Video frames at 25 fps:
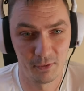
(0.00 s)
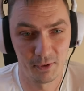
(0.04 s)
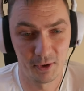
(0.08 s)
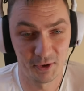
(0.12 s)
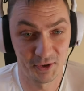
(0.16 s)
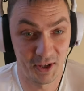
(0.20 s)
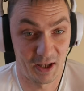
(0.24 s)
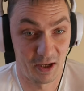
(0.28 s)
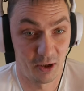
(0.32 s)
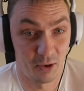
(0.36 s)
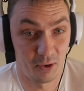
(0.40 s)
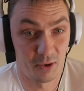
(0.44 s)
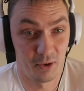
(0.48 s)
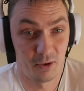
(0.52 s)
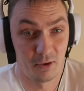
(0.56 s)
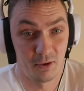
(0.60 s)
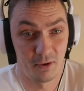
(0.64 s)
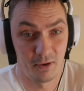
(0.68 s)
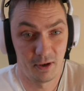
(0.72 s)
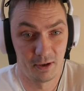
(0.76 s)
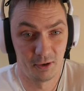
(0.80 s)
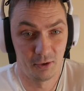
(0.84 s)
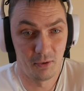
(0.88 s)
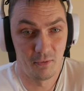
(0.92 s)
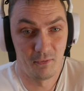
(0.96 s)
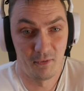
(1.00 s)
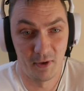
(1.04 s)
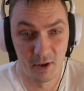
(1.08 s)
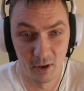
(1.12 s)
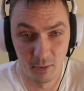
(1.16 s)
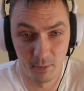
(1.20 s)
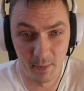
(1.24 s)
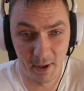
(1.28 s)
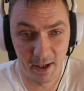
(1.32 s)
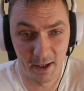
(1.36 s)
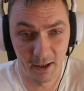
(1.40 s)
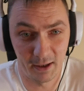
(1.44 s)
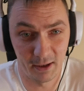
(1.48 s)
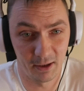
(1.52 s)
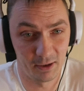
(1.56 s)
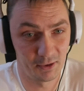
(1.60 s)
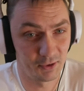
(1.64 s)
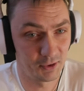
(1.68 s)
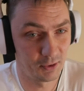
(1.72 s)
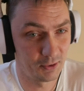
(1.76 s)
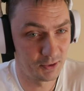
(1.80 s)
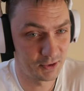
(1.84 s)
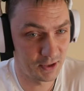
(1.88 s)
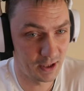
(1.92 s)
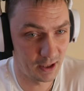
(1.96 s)
Because I know you're into filmmaking,
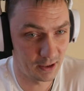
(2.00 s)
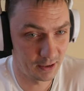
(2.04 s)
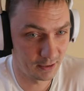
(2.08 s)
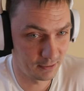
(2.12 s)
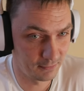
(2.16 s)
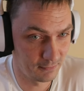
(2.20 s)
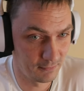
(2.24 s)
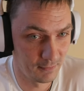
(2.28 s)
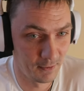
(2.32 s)
so is that